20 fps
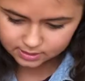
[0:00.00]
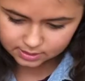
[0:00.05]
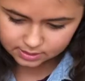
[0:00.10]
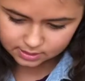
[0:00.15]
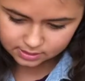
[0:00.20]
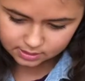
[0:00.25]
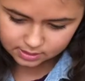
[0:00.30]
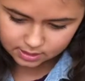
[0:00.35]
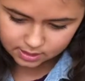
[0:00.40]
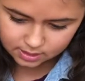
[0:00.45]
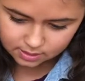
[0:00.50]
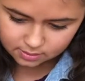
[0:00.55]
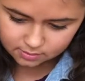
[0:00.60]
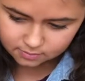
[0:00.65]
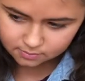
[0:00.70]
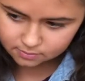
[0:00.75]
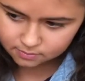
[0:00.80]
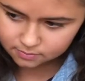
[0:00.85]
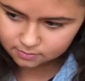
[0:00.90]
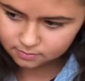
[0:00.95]
in here.
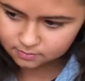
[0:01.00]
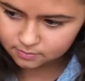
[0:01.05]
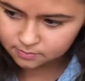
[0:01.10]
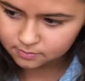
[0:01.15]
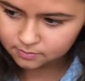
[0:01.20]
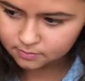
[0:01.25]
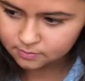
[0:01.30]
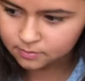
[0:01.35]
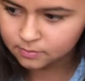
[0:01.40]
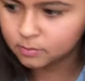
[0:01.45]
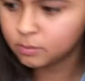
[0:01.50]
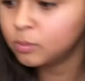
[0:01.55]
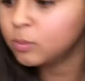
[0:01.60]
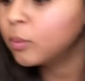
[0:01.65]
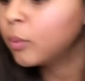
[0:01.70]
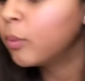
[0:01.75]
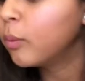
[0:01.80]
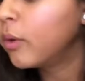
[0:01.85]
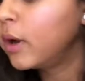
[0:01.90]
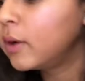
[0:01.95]

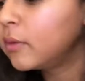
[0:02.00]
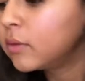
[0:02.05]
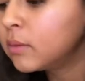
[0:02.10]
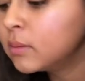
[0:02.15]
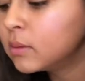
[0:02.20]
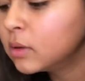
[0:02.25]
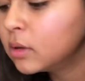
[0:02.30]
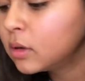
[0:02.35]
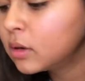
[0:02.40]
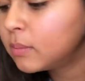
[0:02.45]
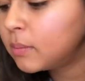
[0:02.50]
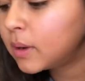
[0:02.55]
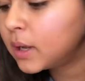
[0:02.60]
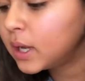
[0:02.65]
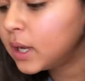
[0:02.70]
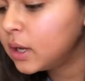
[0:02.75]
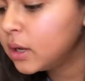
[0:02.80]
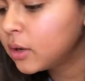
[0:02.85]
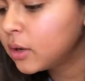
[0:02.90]
Waiting for my little buddy to